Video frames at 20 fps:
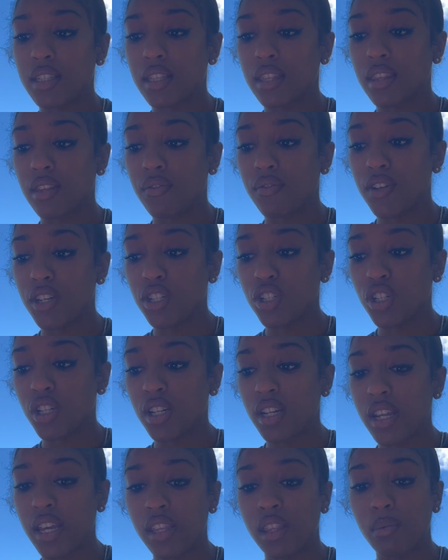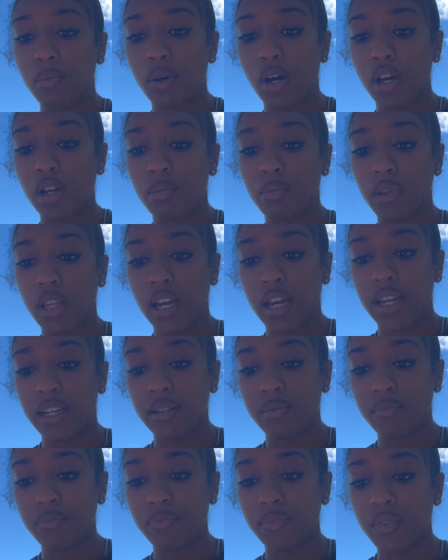the vision and the bottom line.
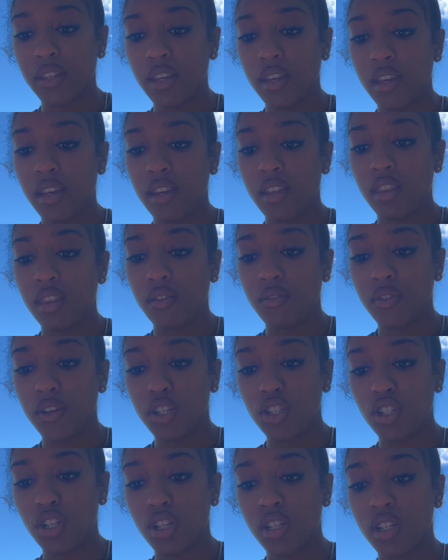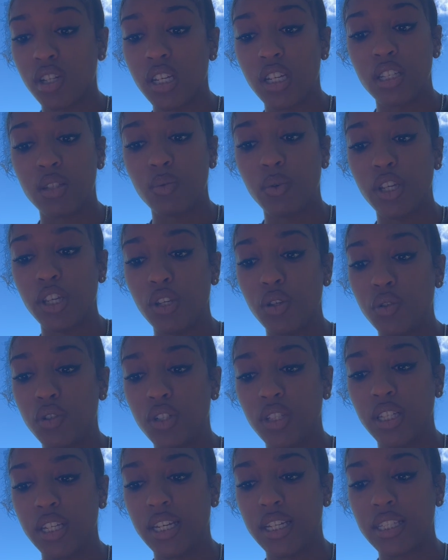The vision is what
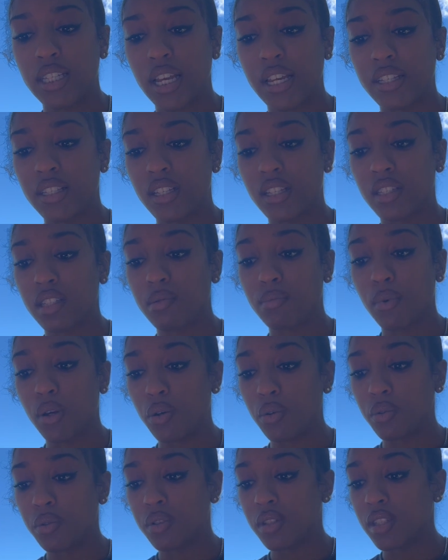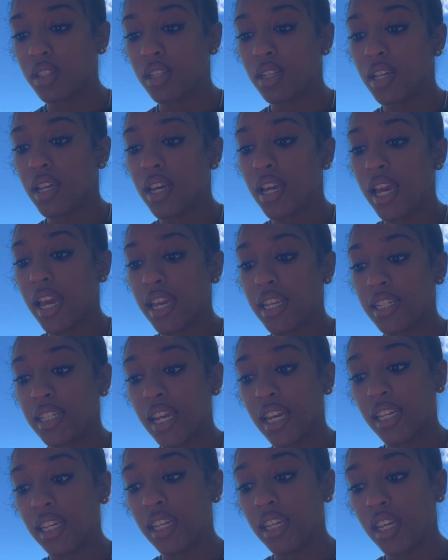usually excites us most, and
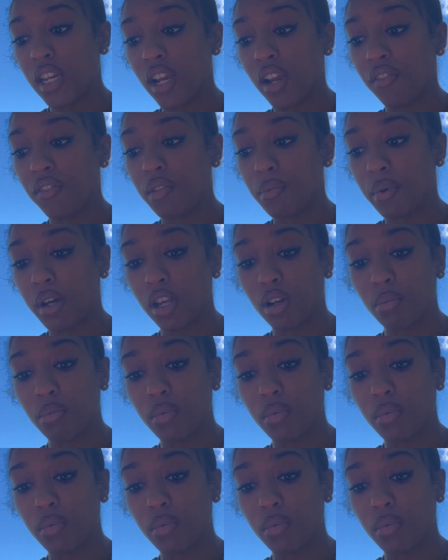taking care of the bottom